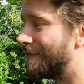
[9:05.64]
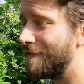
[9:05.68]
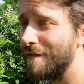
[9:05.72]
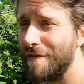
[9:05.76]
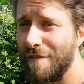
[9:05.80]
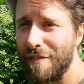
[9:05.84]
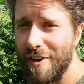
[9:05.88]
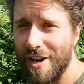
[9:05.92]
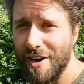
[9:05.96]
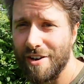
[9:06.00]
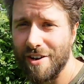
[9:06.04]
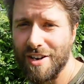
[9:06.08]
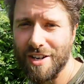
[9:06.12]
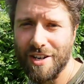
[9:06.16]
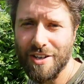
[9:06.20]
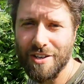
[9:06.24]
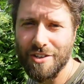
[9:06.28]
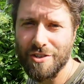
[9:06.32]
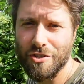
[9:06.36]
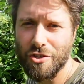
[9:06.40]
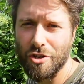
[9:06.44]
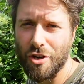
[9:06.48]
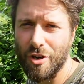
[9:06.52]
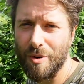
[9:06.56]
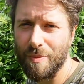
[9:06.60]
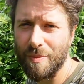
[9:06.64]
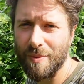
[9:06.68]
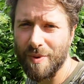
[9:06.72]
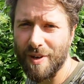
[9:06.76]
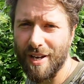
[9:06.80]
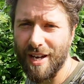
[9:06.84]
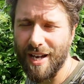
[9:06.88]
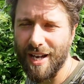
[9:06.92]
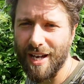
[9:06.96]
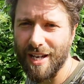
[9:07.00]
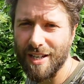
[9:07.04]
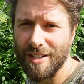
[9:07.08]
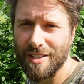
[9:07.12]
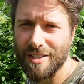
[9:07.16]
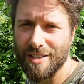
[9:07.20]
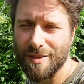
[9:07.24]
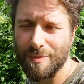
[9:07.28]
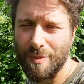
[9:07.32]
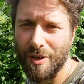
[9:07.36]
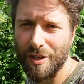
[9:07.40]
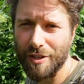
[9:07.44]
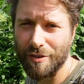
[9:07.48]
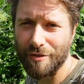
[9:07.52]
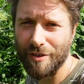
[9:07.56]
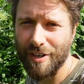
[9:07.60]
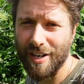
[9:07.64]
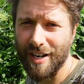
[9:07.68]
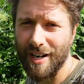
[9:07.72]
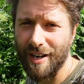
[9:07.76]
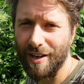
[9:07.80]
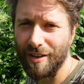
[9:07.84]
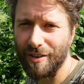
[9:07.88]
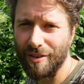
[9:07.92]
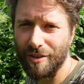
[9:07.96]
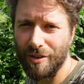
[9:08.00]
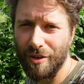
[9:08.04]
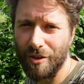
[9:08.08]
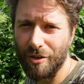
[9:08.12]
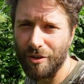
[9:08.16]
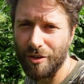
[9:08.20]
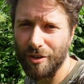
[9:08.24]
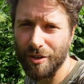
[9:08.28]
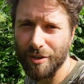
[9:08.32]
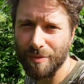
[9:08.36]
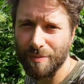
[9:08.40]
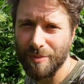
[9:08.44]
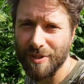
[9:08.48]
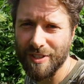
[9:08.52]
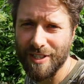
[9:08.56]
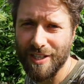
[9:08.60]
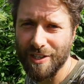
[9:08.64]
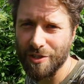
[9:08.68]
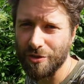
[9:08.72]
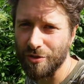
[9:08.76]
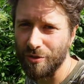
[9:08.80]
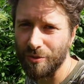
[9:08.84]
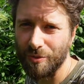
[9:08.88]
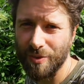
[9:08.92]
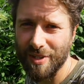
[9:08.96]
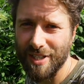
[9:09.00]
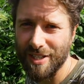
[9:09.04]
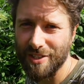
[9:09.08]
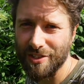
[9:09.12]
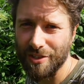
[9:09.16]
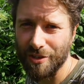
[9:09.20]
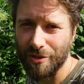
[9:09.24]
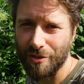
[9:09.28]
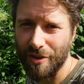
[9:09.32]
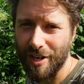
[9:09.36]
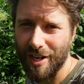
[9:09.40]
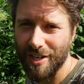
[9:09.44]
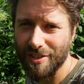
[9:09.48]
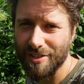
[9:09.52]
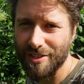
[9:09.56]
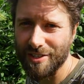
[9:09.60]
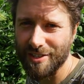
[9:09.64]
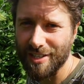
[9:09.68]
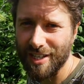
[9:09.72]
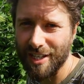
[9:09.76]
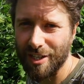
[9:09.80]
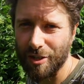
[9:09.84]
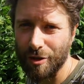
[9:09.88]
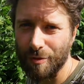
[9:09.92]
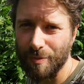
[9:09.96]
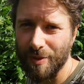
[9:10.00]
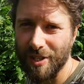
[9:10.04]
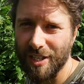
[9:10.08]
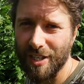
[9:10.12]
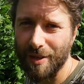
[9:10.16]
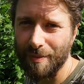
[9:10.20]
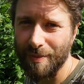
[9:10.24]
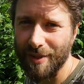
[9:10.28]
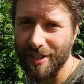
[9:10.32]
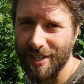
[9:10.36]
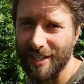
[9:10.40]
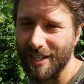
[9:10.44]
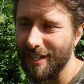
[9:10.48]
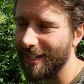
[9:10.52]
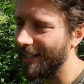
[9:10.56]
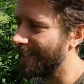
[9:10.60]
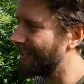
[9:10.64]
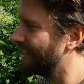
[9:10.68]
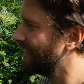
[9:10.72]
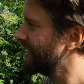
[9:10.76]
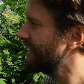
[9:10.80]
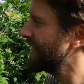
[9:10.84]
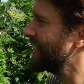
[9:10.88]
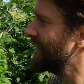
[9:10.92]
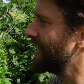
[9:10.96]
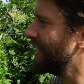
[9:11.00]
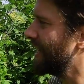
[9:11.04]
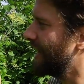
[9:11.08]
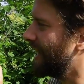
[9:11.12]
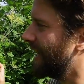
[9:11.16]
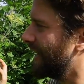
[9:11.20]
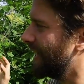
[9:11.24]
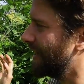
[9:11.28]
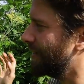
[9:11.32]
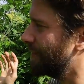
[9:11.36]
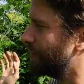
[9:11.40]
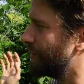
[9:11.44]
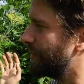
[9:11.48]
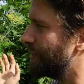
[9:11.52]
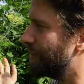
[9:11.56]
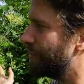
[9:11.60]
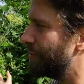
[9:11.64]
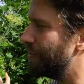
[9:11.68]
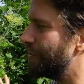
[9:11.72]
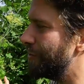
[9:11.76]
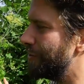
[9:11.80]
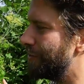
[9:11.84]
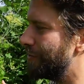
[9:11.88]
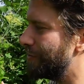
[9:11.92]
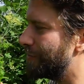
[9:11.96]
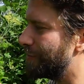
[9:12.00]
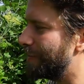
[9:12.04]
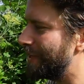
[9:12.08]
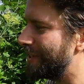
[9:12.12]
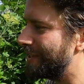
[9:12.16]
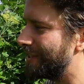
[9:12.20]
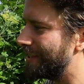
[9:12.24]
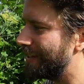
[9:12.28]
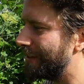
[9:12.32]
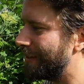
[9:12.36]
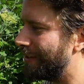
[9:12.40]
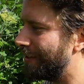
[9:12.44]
a very good job at smothering out all the potential weeds and grasses that could be coming in and we do use mint a